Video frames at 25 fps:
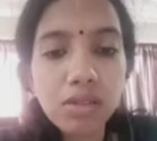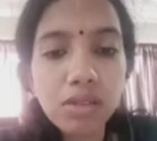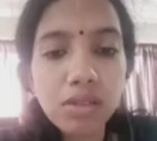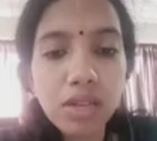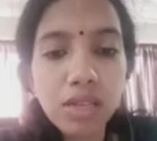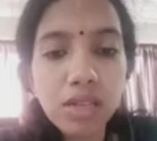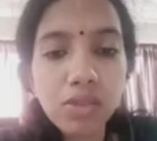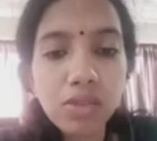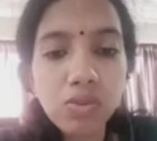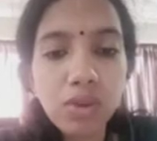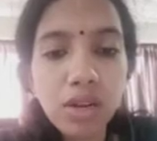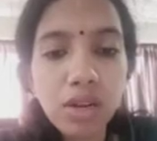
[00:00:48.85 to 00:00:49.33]

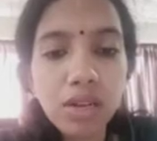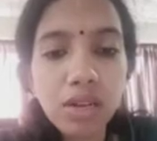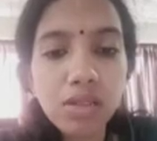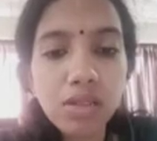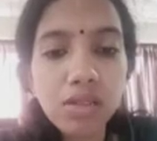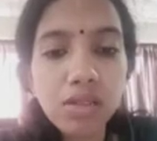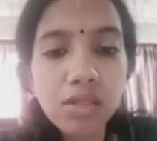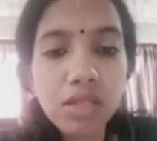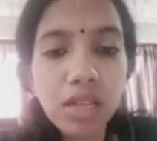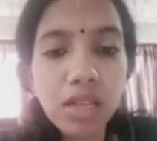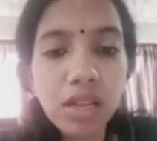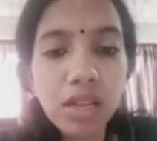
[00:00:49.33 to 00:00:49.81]
Next one
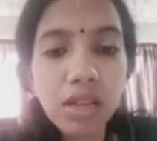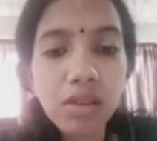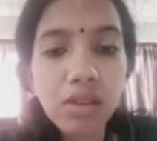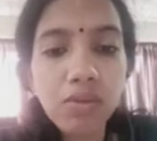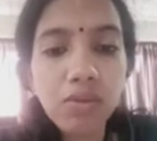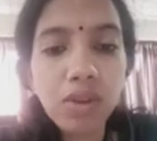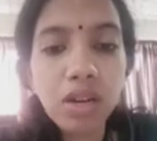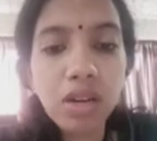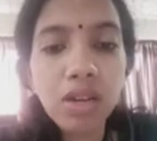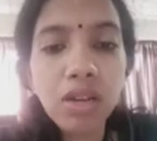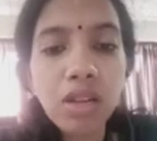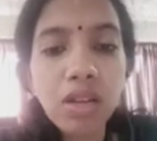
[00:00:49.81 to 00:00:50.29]
is
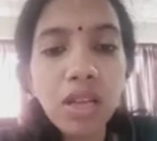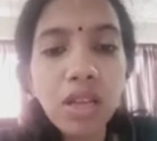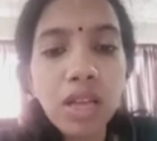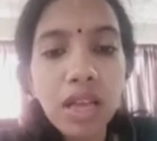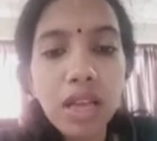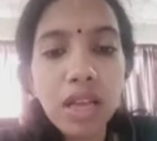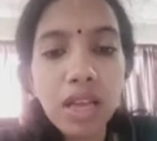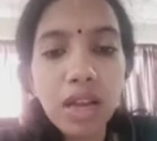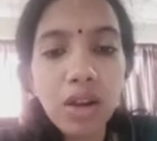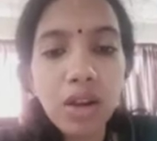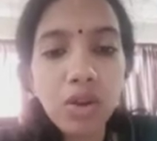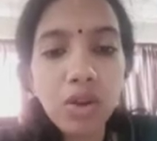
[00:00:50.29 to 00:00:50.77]
second one
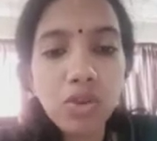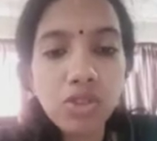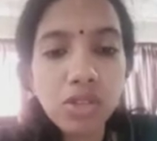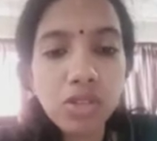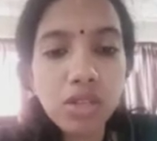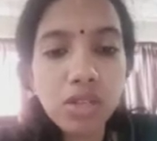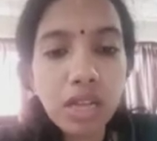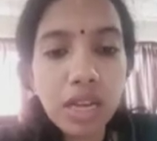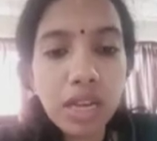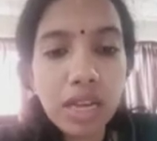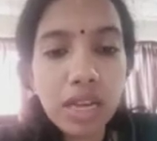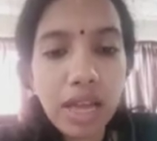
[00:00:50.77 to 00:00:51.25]

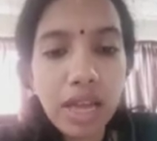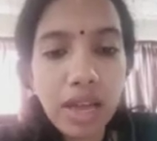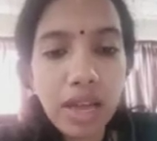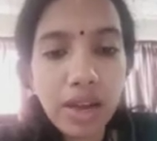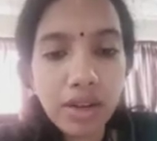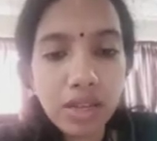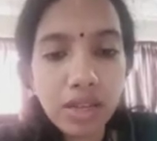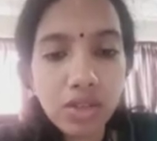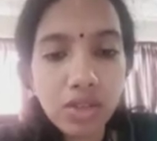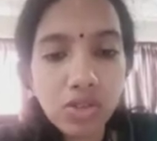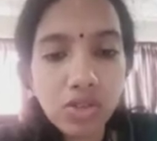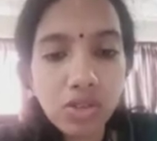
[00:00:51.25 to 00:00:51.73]
illogically
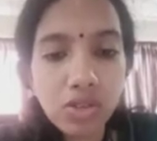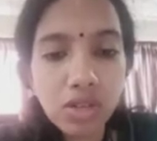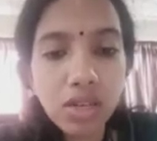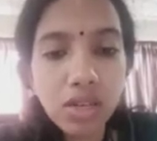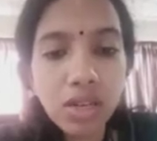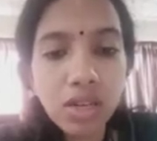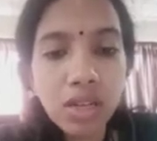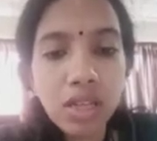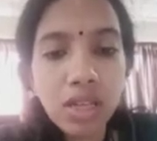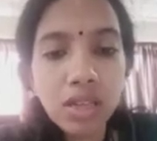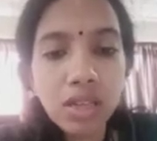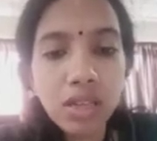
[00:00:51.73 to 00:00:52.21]

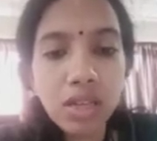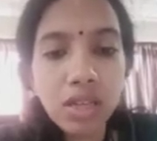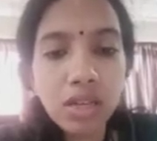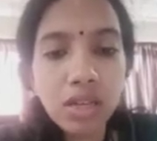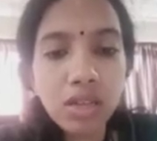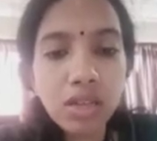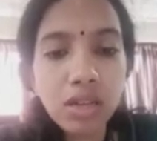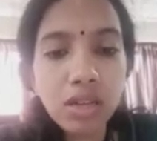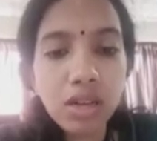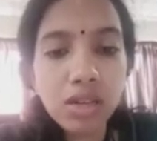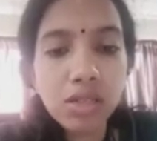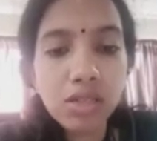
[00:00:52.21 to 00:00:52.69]
arranged.
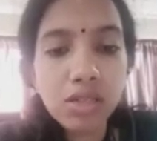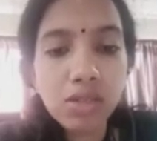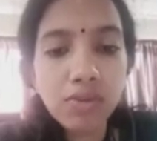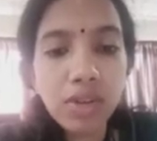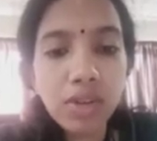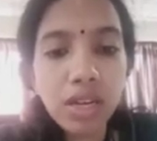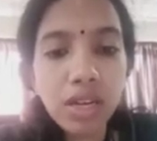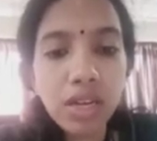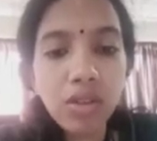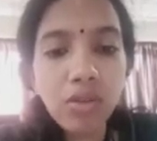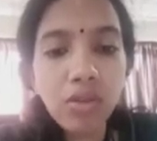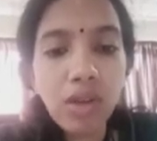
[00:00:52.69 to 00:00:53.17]
Then
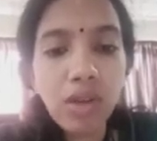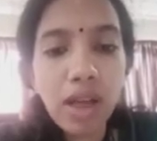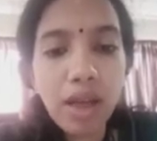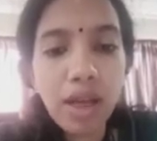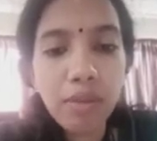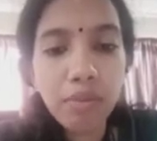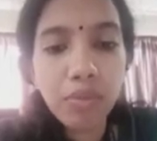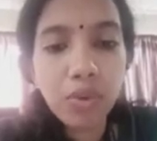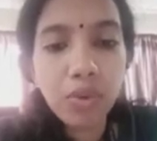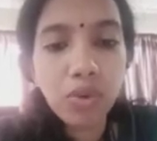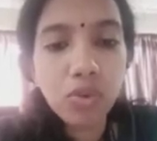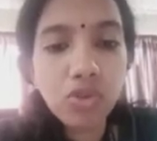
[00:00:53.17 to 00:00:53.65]
conservative
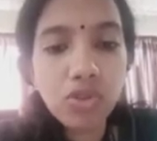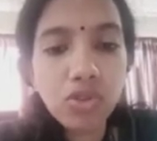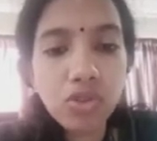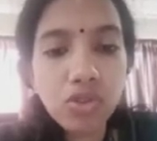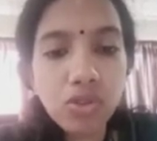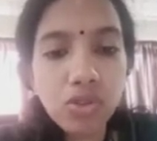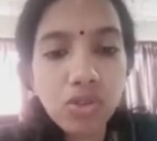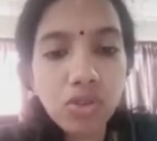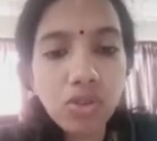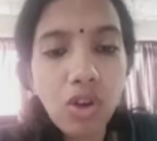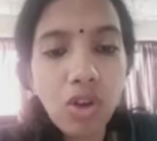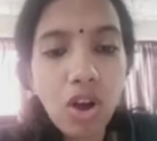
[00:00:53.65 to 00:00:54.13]

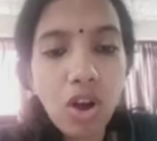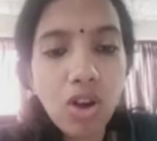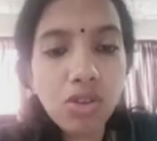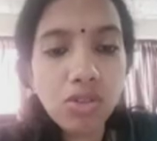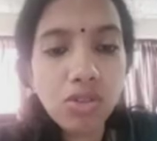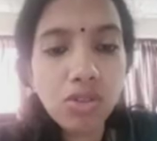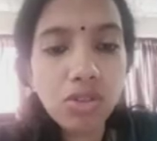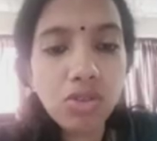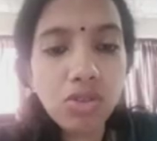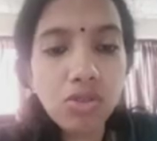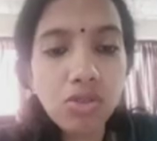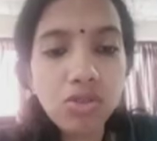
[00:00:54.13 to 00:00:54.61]
approach,
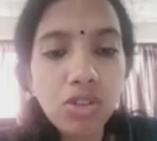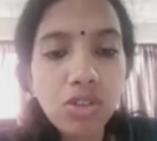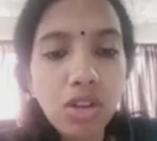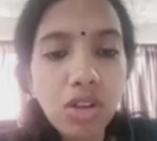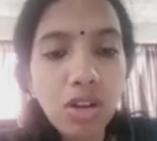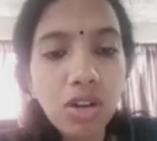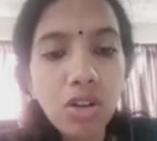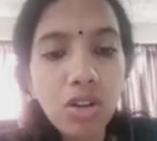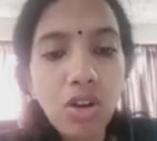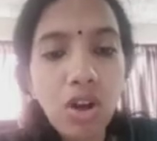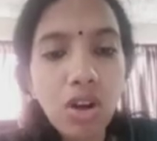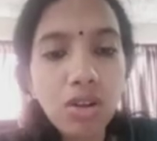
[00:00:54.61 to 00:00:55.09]

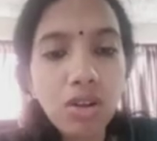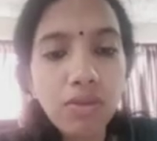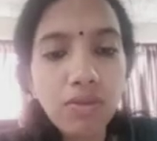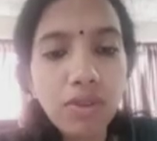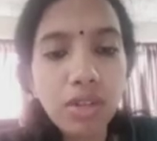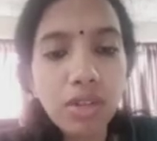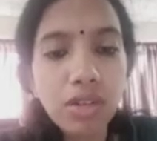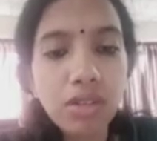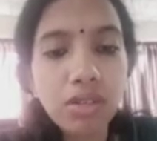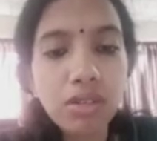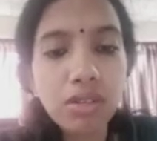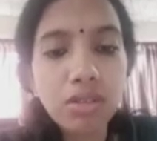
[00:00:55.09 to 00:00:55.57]
constitutional
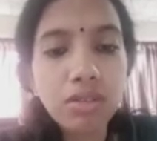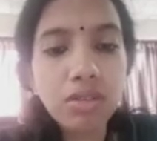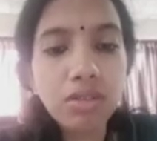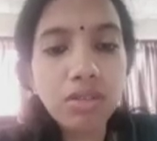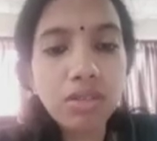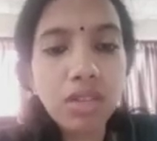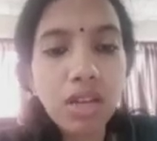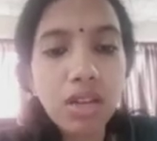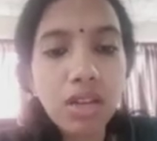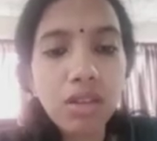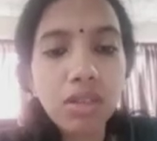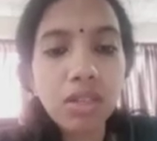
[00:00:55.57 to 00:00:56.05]
conflict.
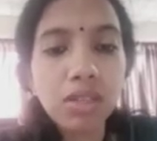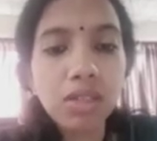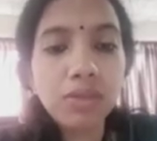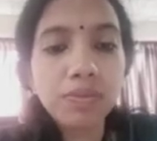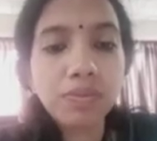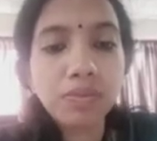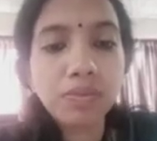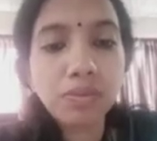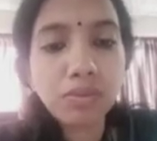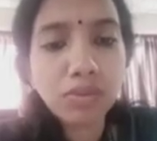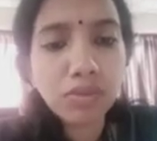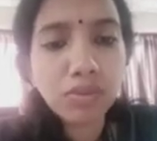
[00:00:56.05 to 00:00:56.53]
Those are the
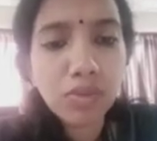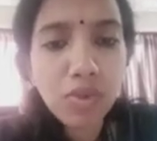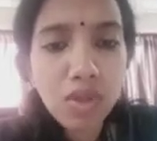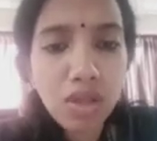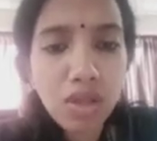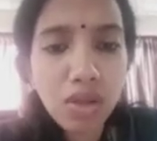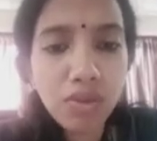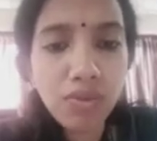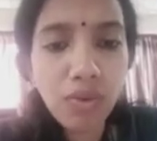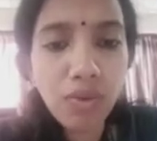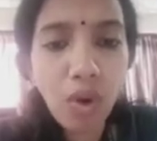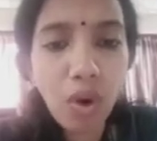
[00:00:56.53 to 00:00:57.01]

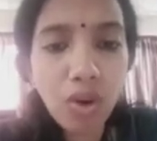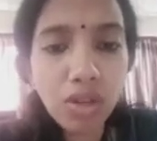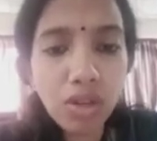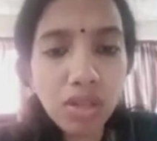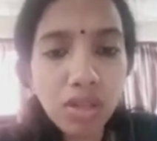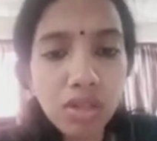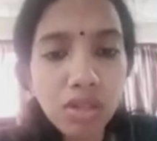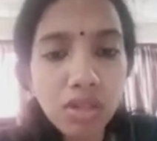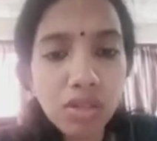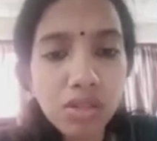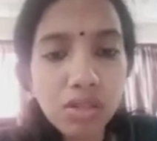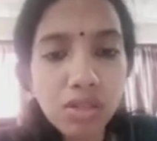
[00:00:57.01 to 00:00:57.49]
four
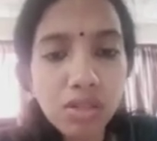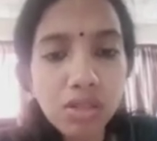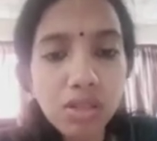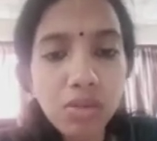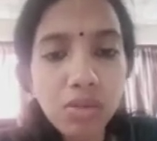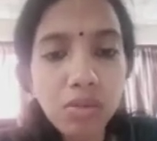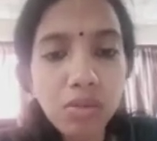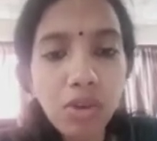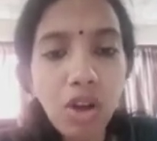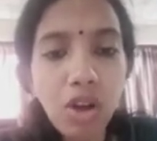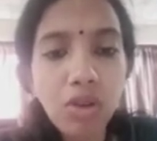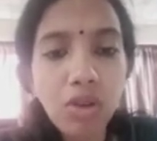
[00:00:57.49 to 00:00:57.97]

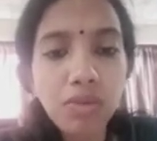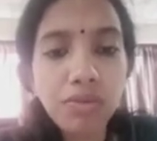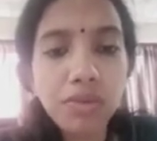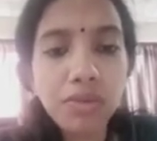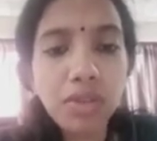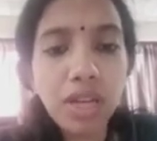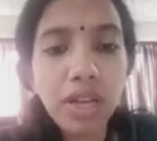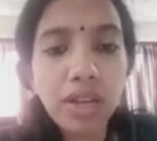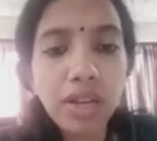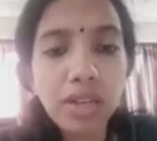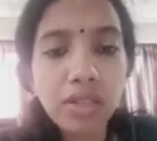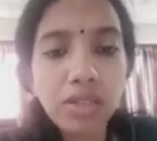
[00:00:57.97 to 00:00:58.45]
criticism of
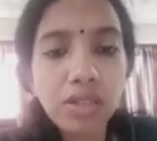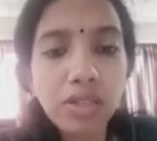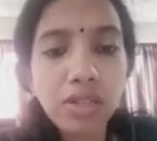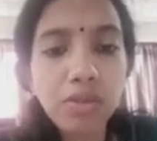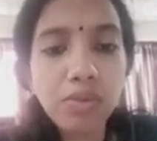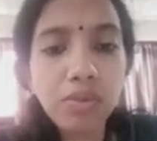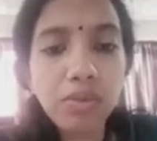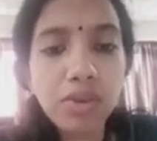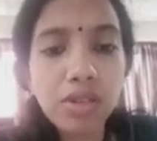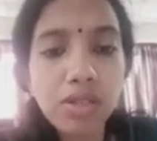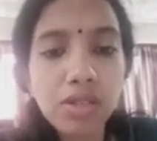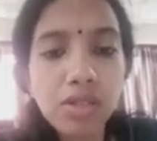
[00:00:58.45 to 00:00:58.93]

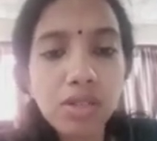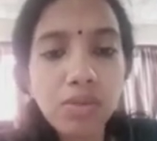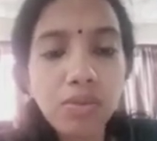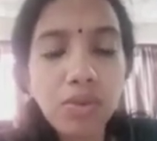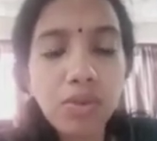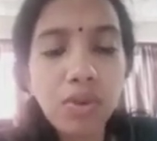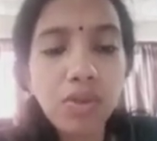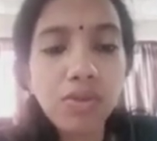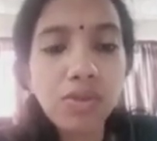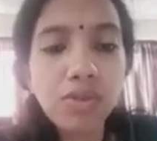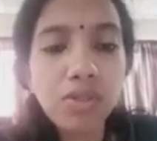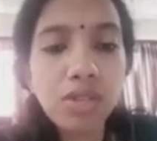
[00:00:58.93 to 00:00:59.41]
directive
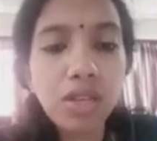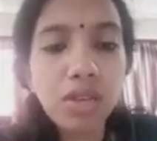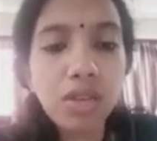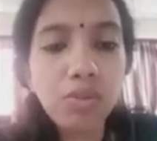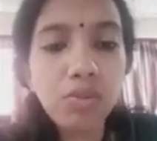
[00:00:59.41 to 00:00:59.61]
principle of state